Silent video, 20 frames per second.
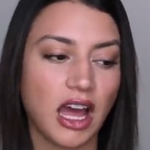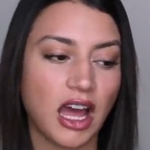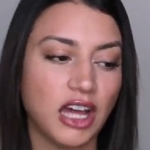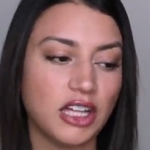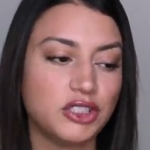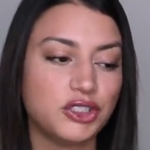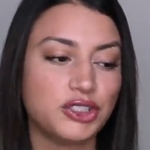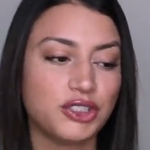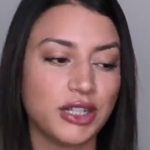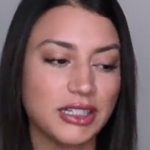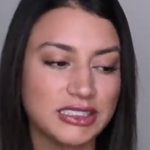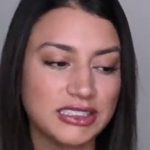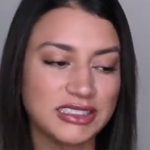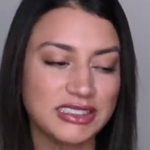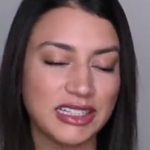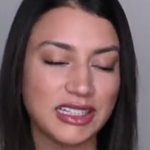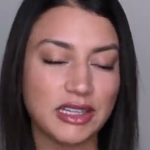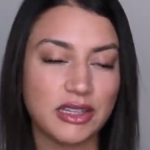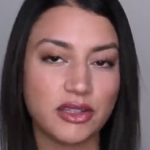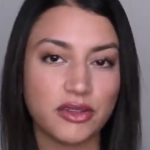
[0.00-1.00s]
I
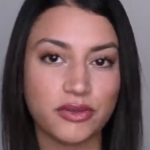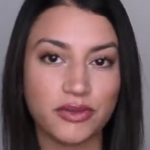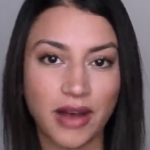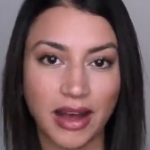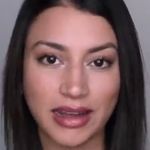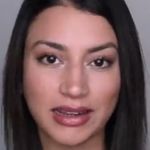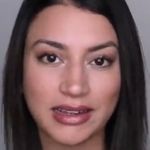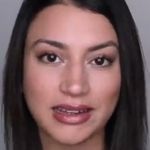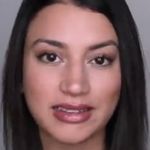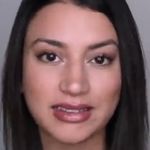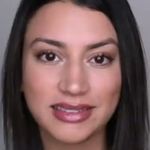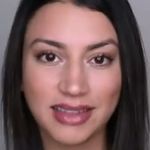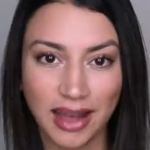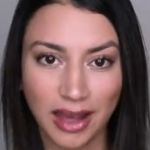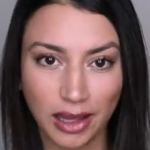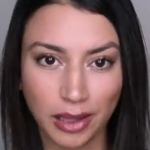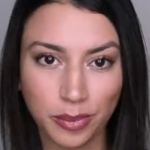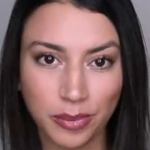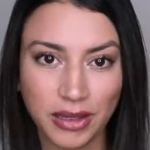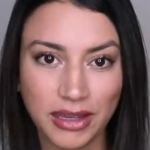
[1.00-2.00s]
trust in divine
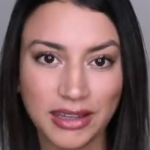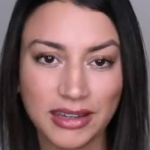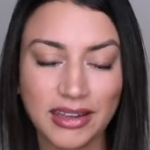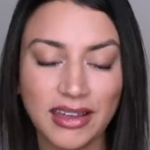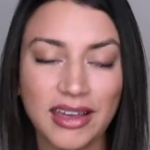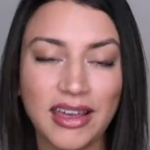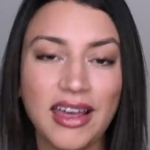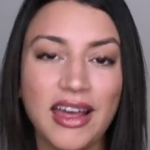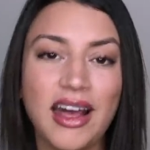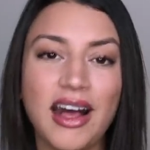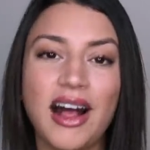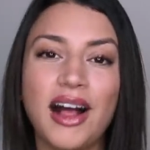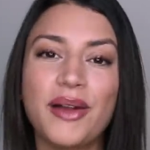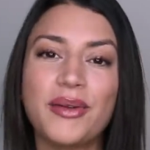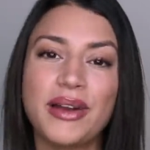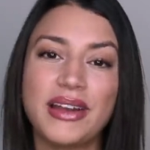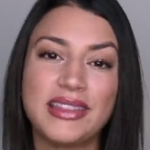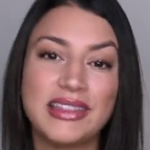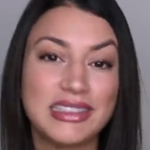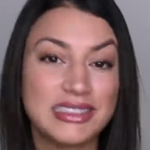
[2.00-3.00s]
timing. I'll
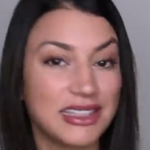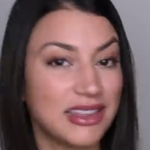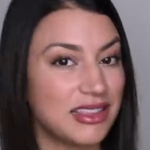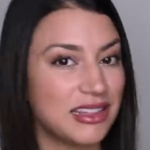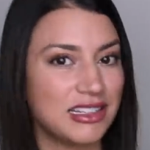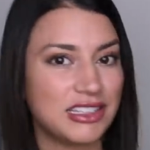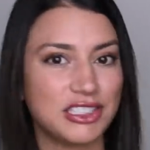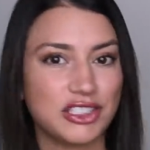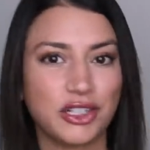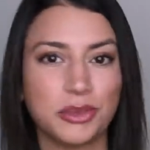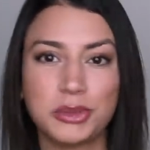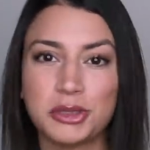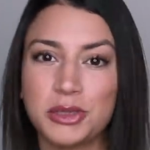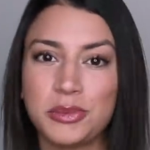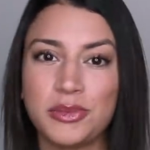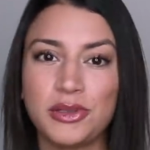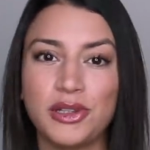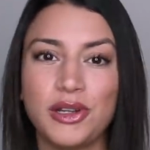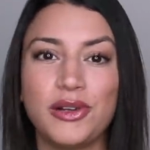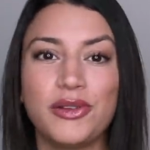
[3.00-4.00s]
write these in the
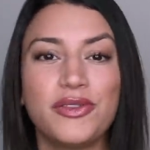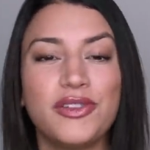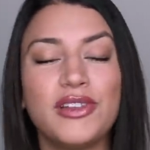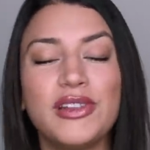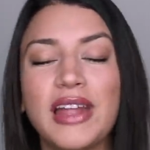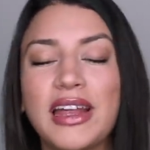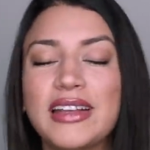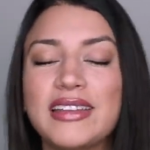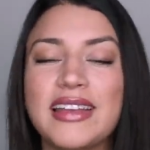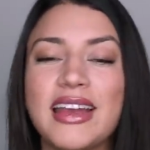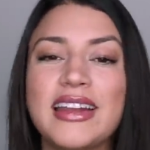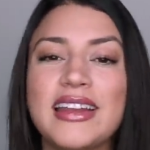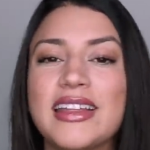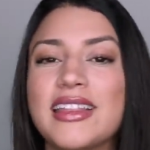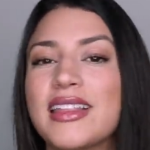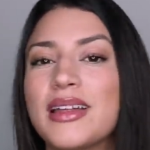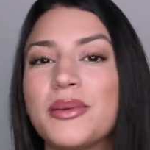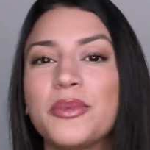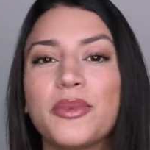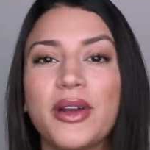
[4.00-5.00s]
description below. If you liked any
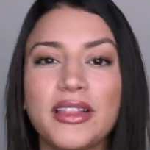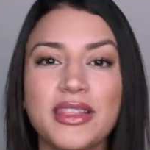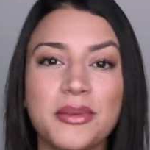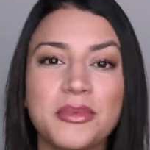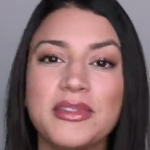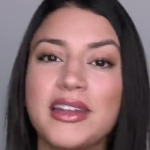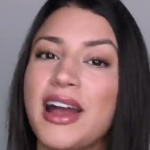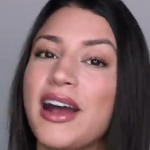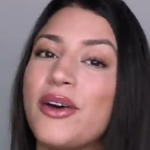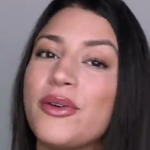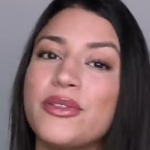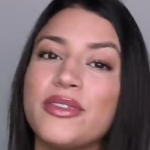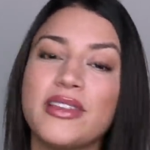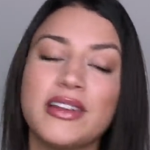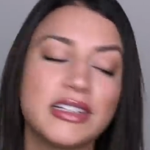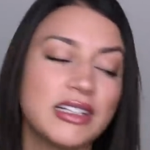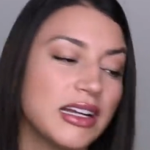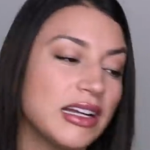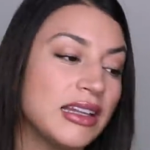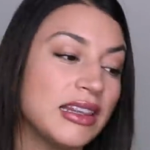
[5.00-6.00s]
of them, write them down.
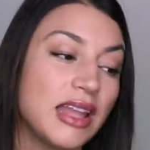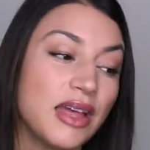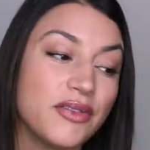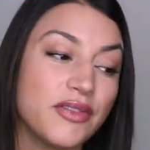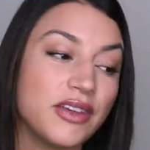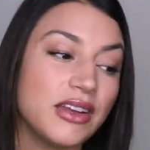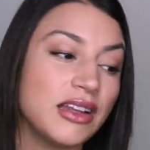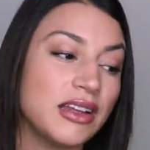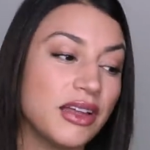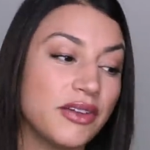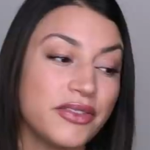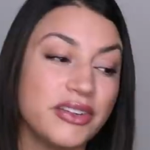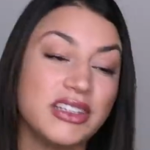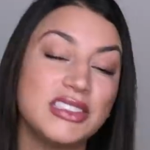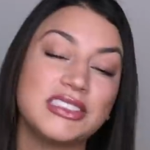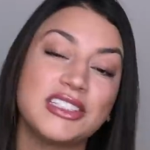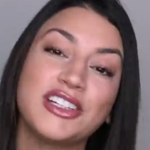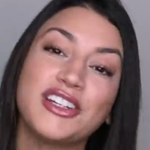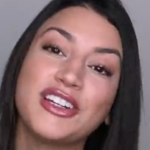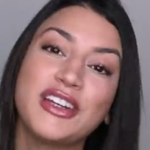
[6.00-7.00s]
They're 11. 11
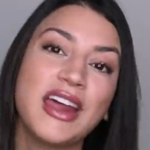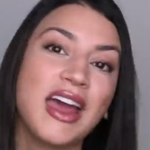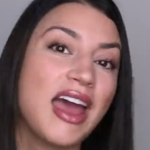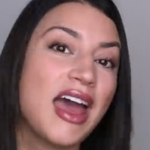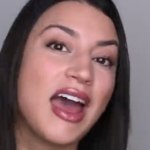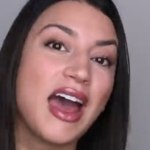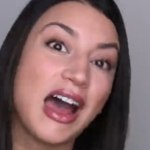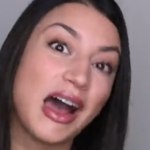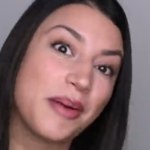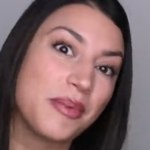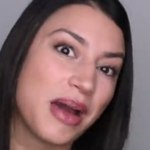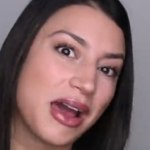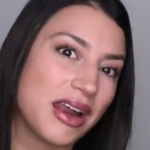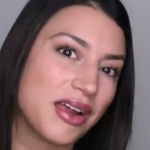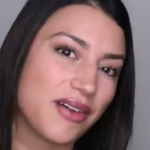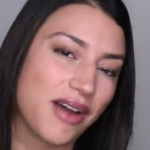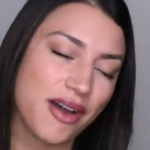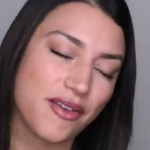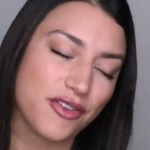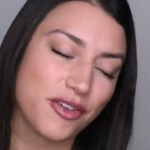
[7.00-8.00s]
is a good
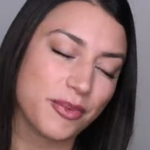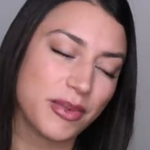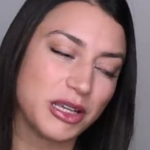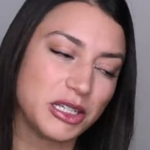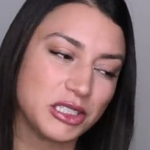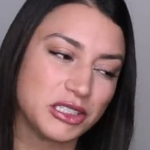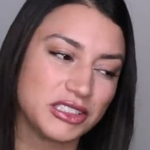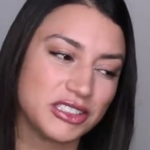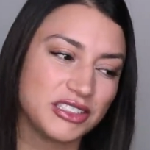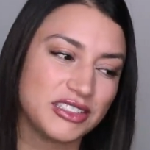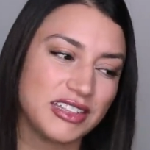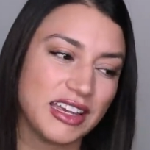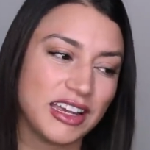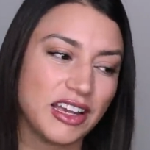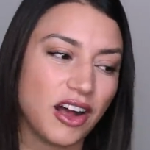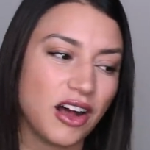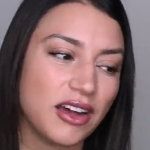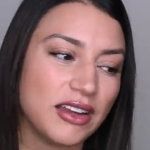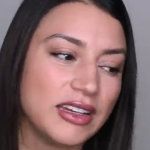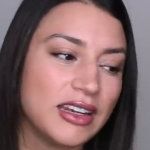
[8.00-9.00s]
amount of affirmations to
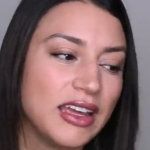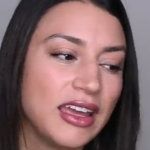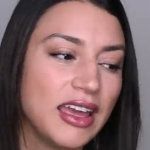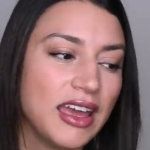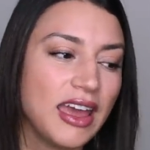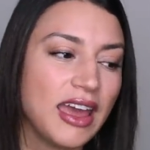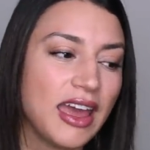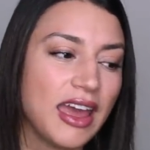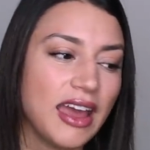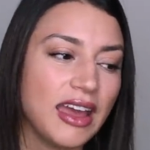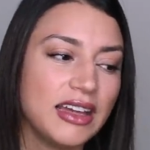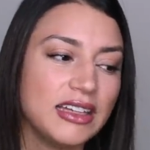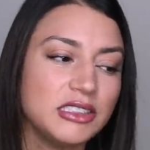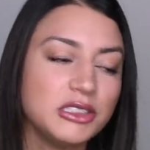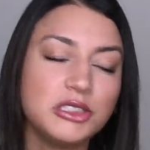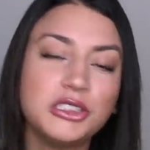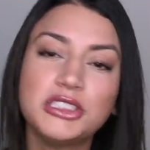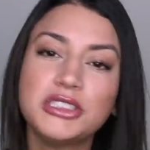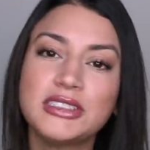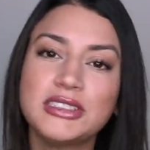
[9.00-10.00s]
take on,
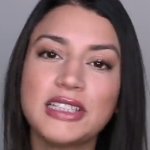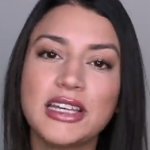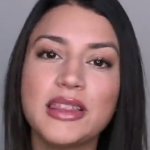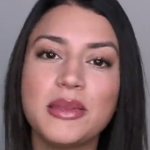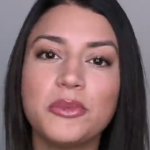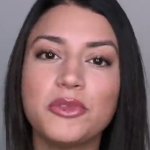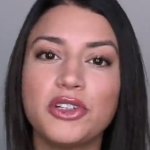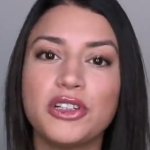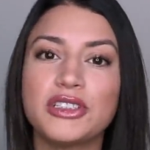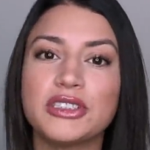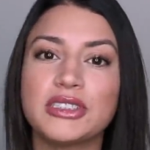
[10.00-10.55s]
and just say them to